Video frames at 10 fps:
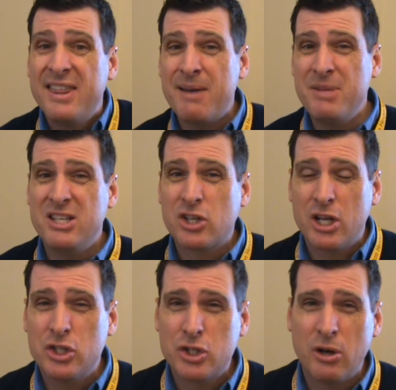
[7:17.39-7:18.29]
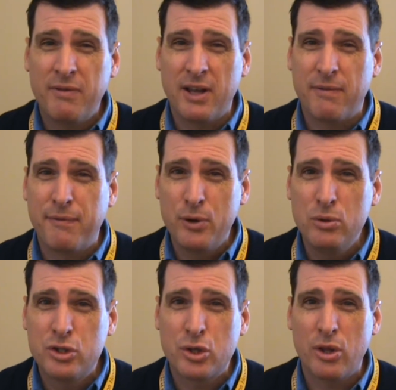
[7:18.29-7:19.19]
That means conserving
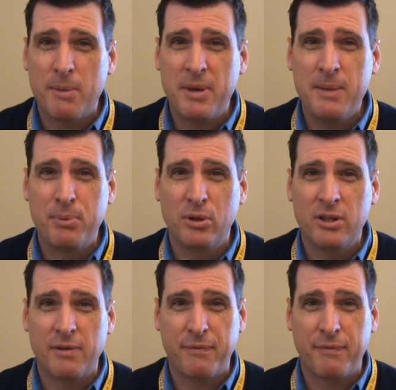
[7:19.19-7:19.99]
food so that people in